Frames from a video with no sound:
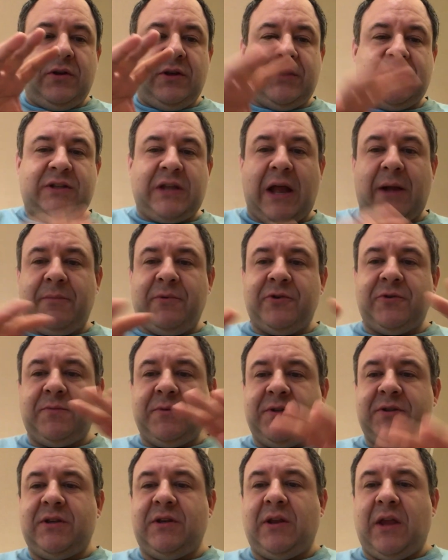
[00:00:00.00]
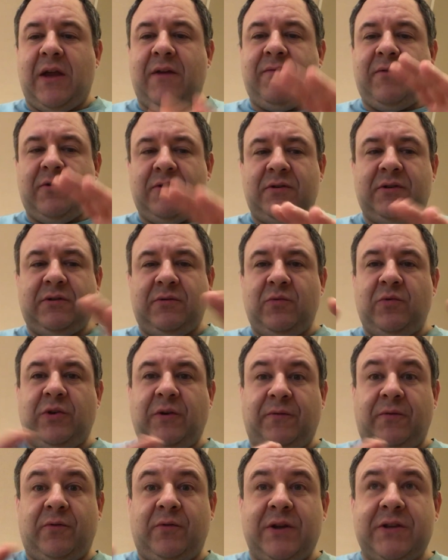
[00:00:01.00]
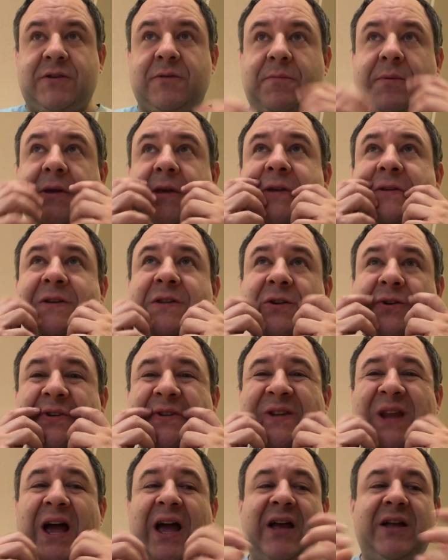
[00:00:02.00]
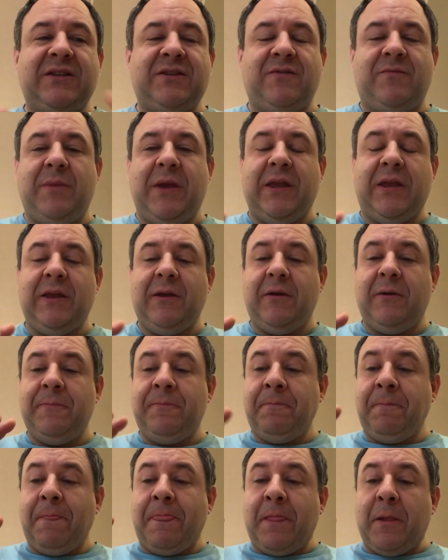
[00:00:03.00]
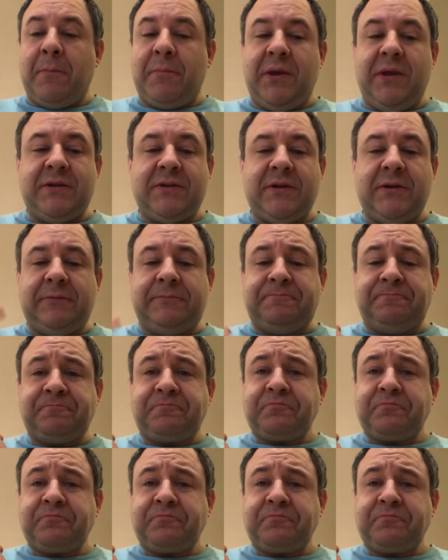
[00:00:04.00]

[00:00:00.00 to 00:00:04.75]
establishments that have their different recipes and their styles of making pizza.